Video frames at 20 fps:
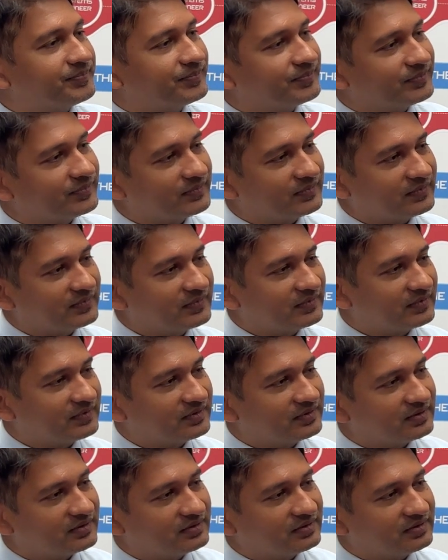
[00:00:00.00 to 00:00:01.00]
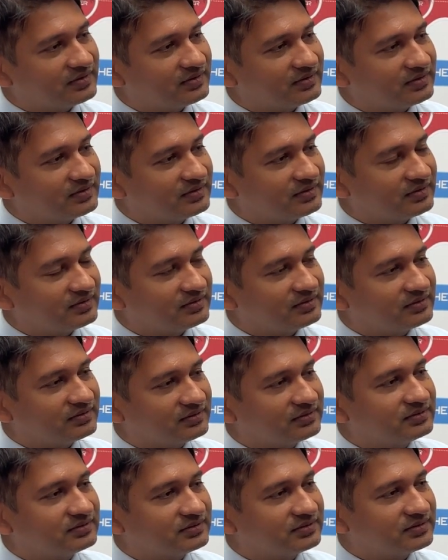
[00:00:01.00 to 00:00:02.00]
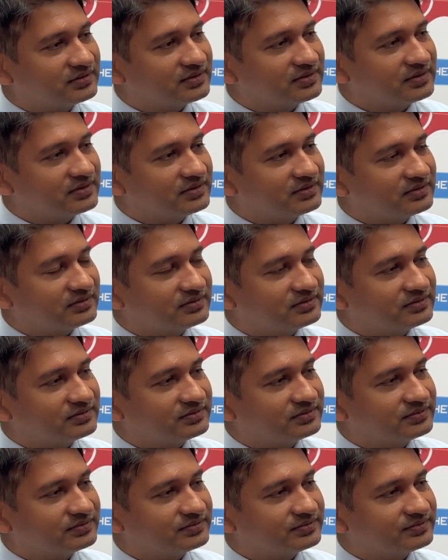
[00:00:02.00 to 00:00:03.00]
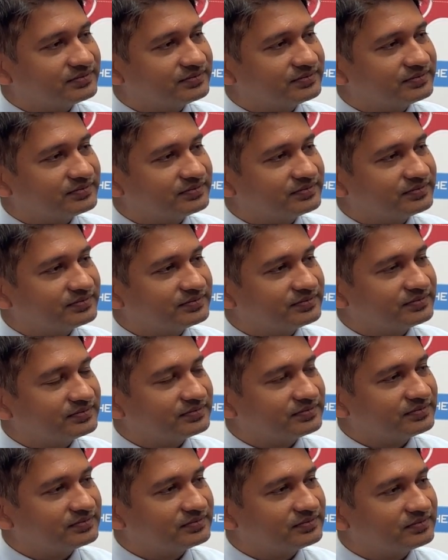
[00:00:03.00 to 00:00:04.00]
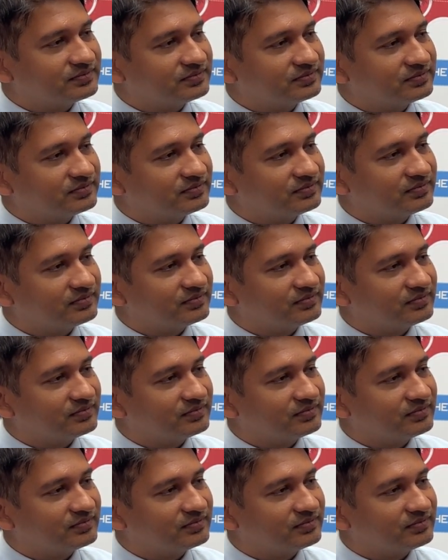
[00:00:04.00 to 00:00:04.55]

The person shown says nothing.